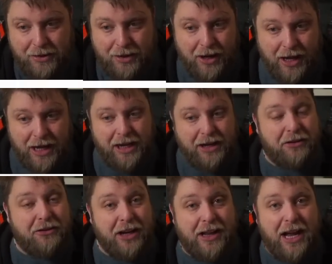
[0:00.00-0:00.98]
and then you can
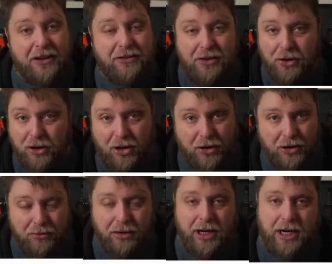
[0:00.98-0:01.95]
see that's no longer
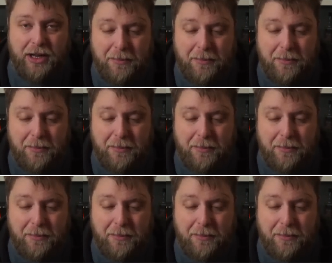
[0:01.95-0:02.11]
running in the